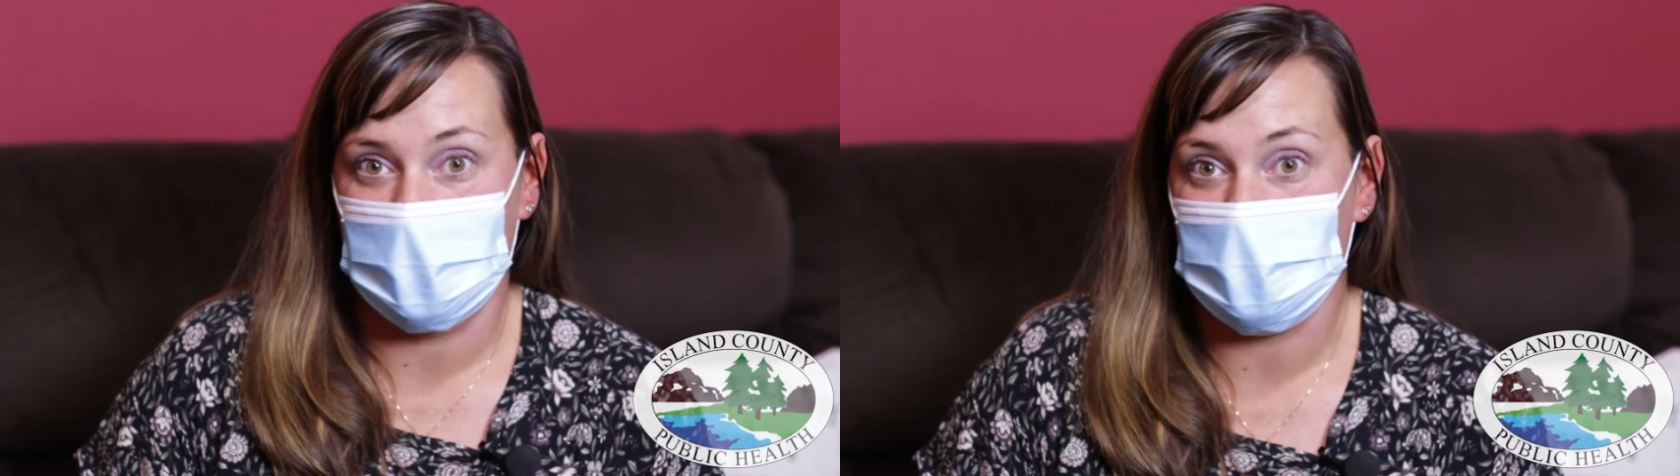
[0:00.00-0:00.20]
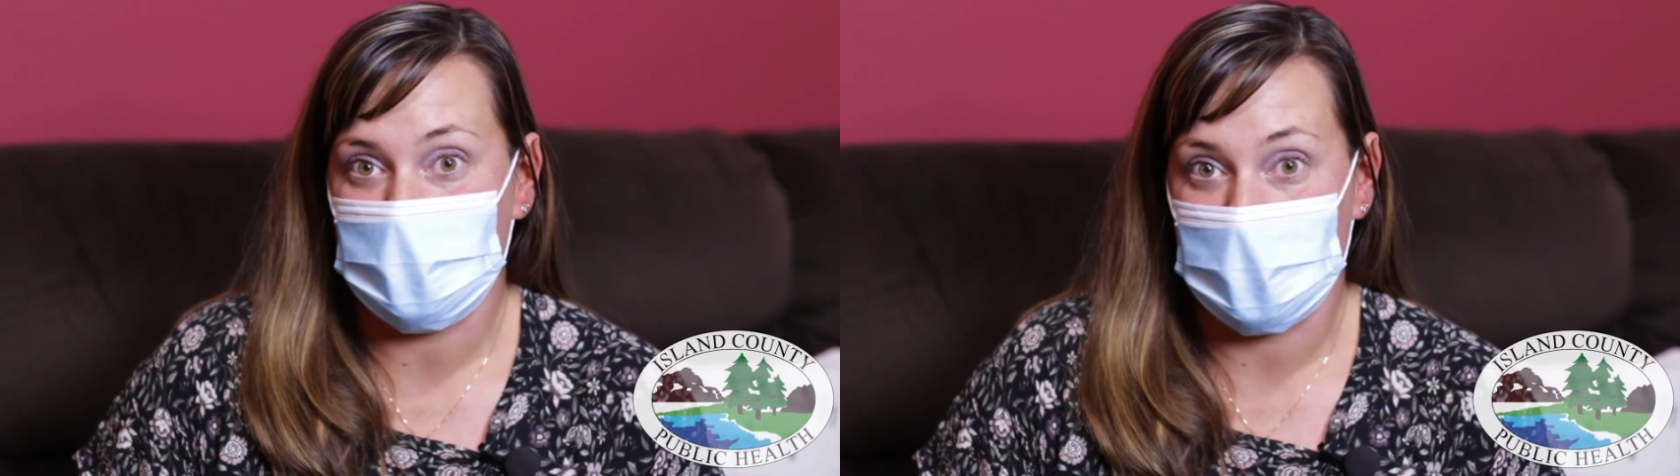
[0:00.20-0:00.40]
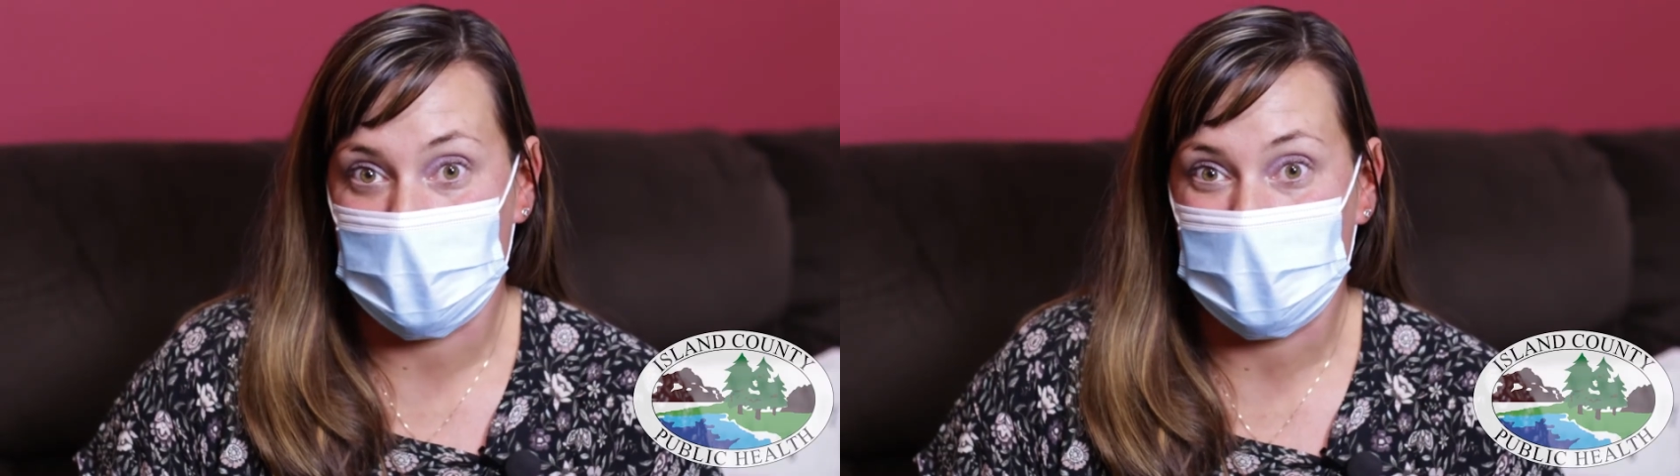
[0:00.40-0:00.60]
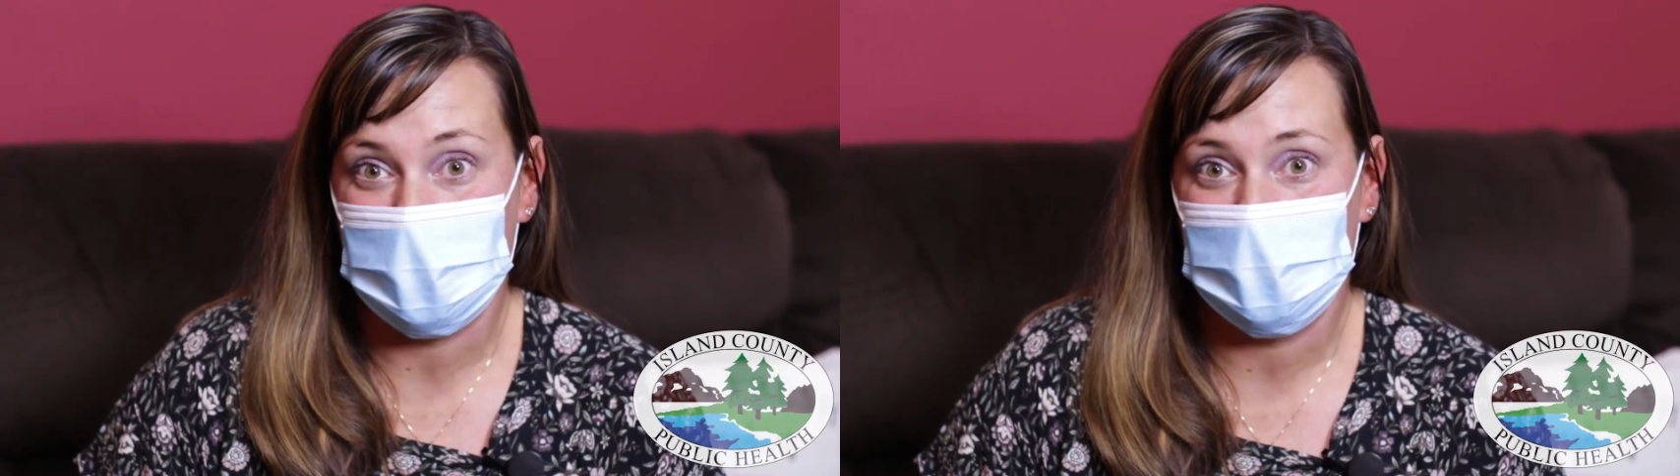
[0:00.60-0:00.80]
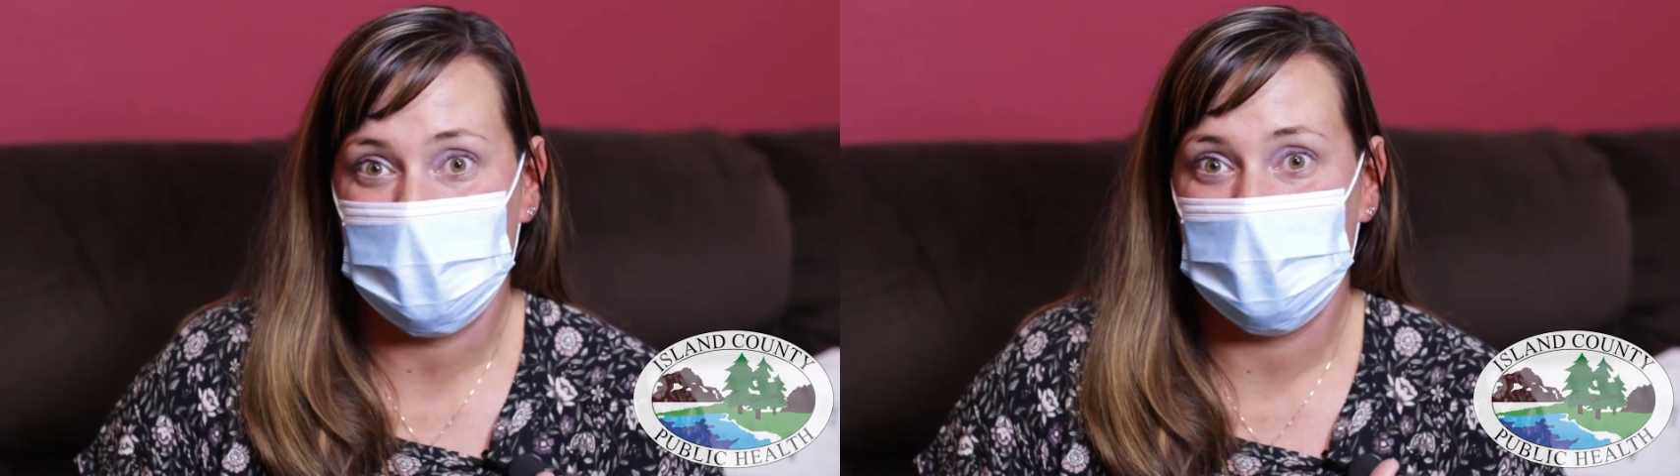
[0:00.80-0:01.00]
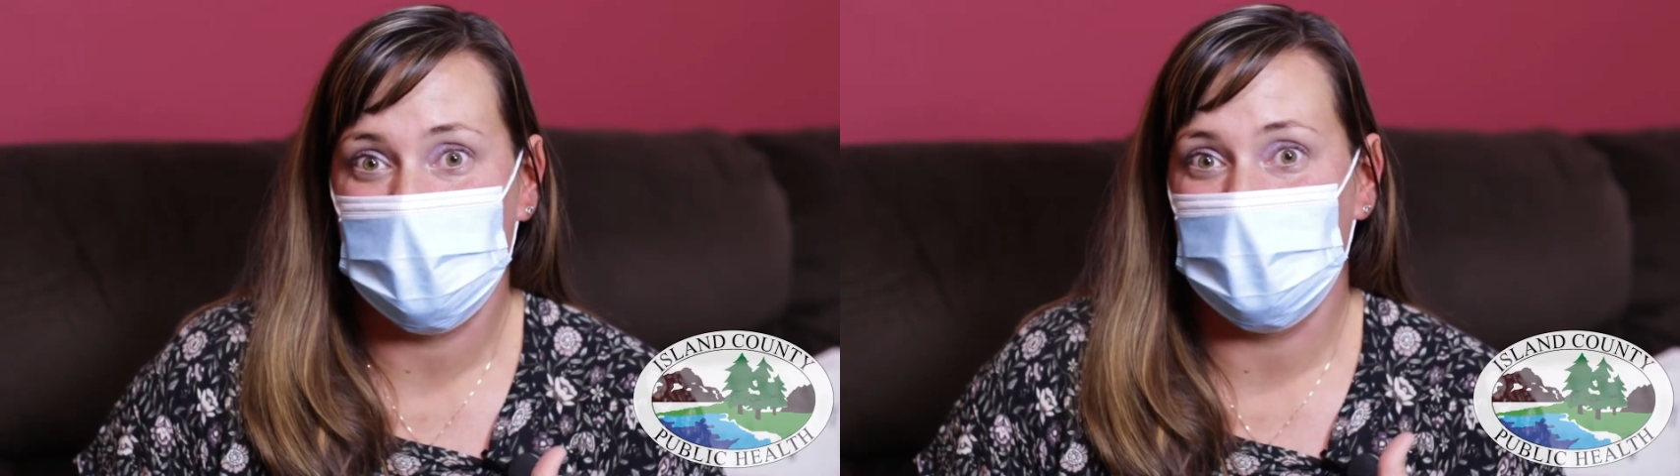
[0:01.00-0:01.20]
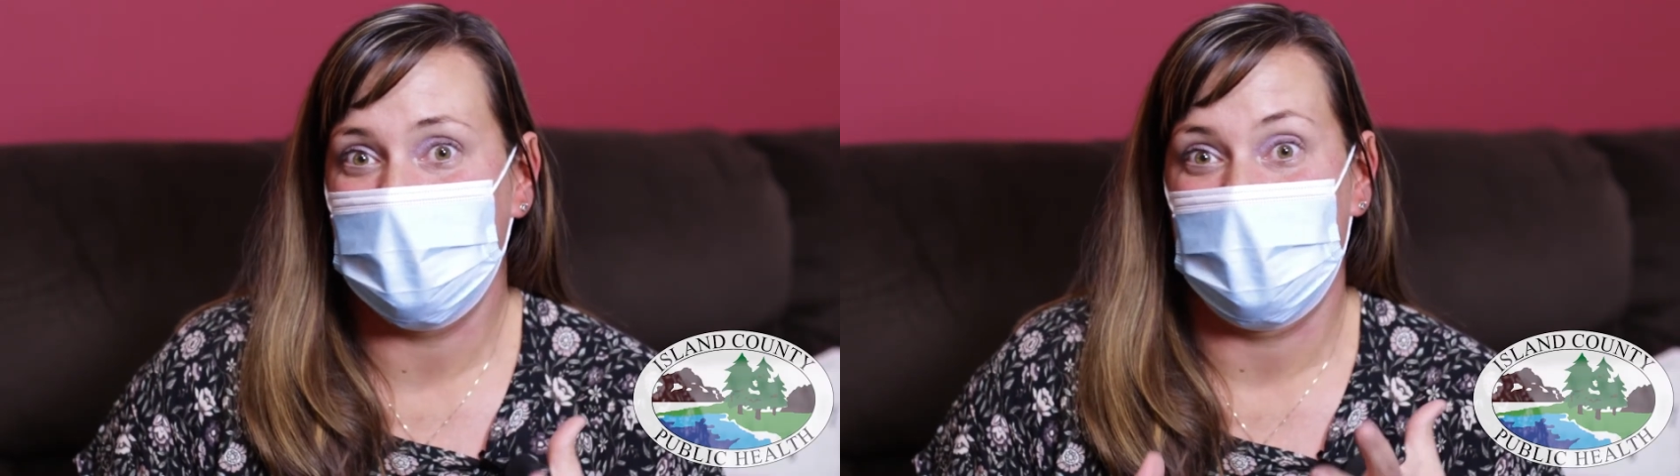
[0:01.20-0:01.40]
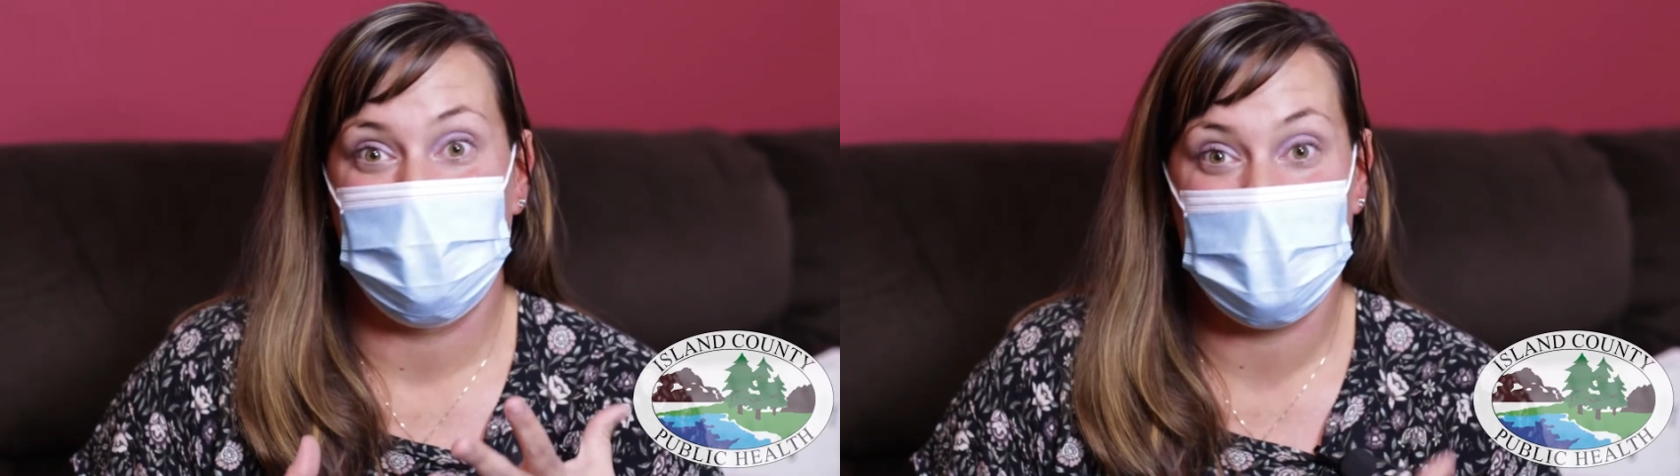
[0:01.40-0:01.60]
hospital?
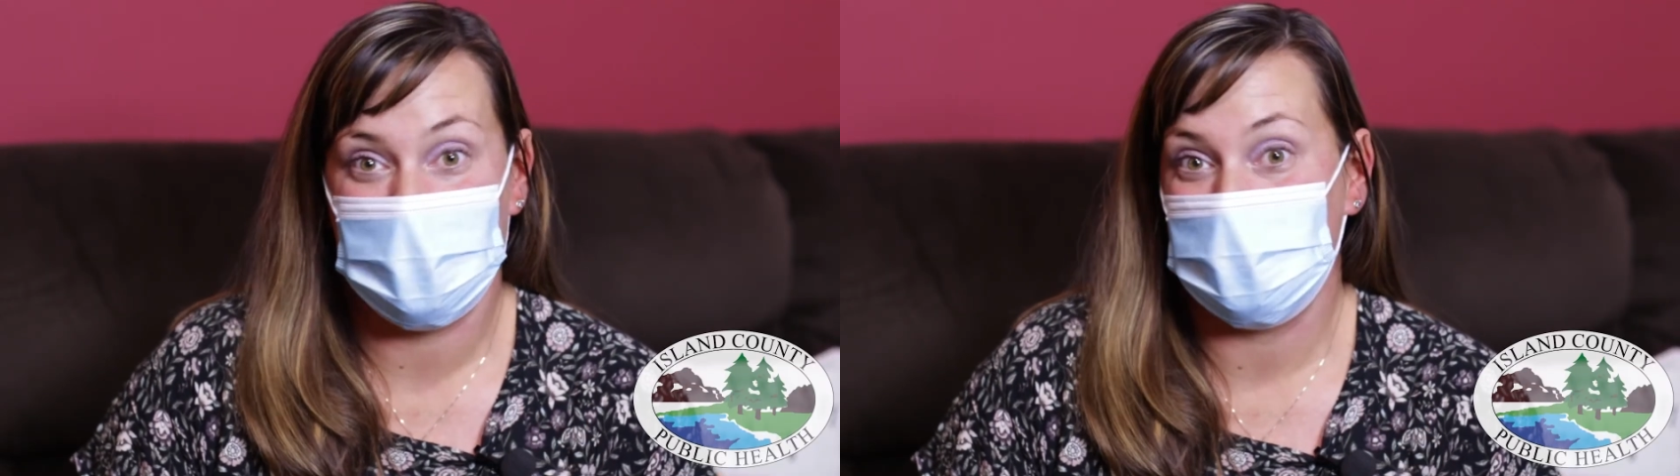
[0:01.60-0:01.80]
And I'm here with